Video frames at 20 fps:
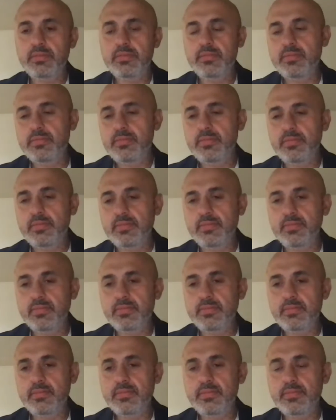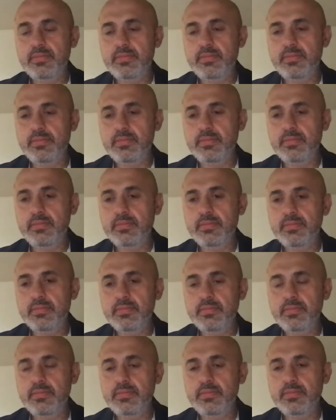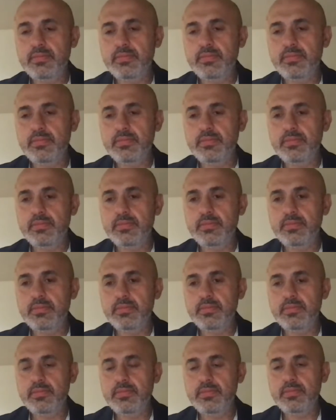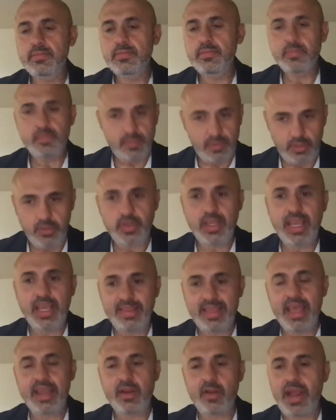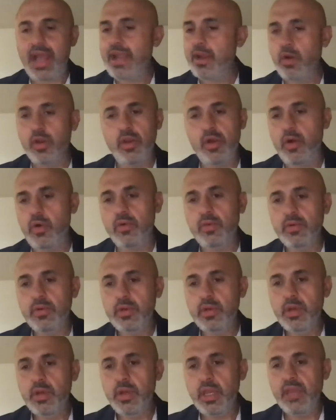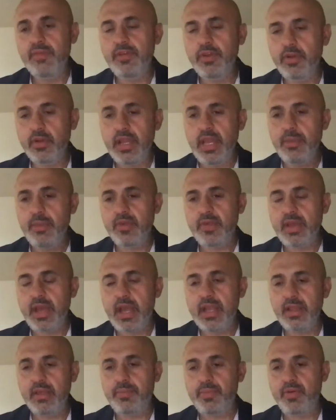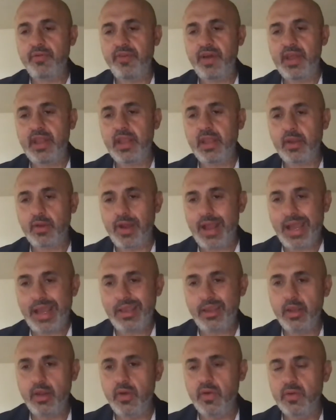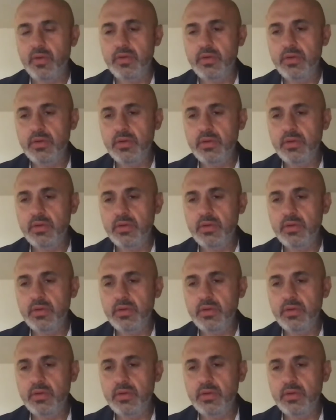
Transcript: Do you get that crack or no? Even your name is kind of prophetic, crack, you know?